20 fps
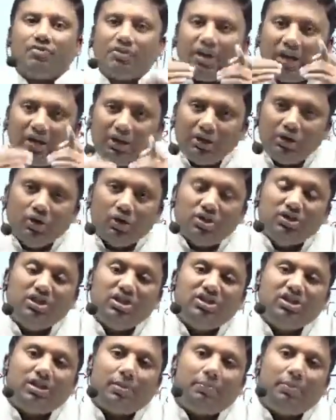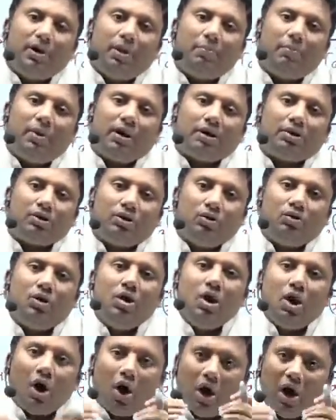Then use step number two,
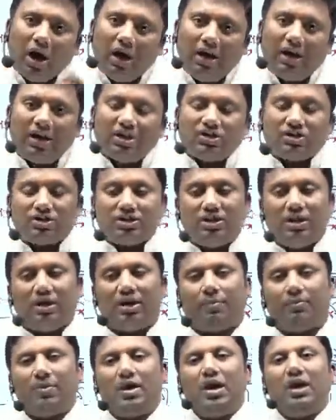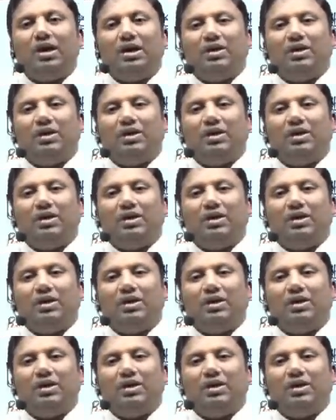Euler's theorem.